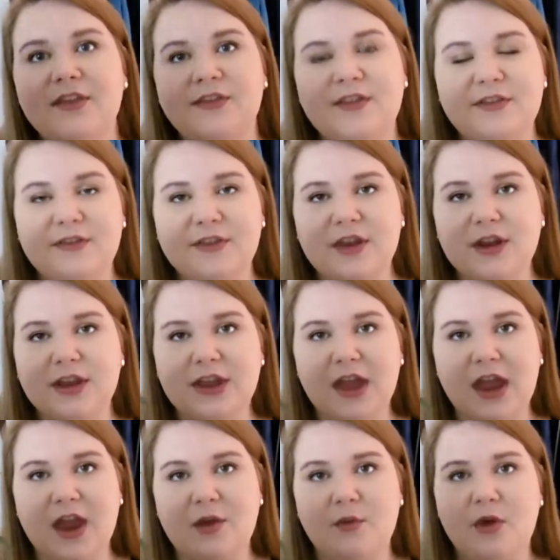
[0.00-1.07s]
This is going to
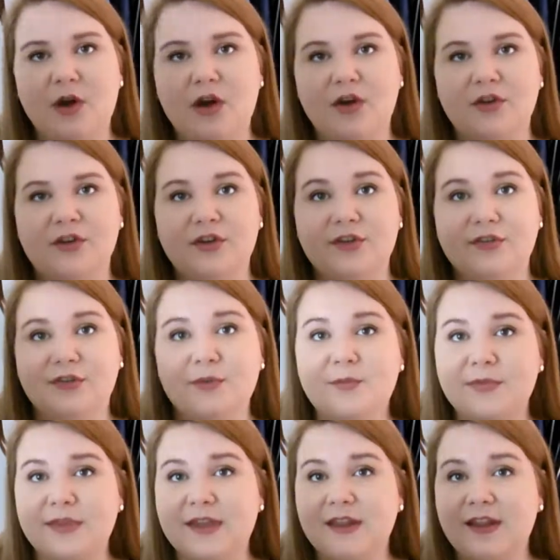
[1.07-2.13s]
go on
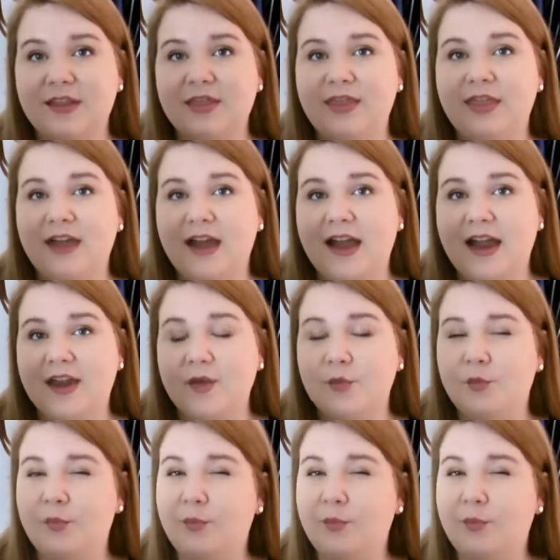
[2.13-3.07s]
something that I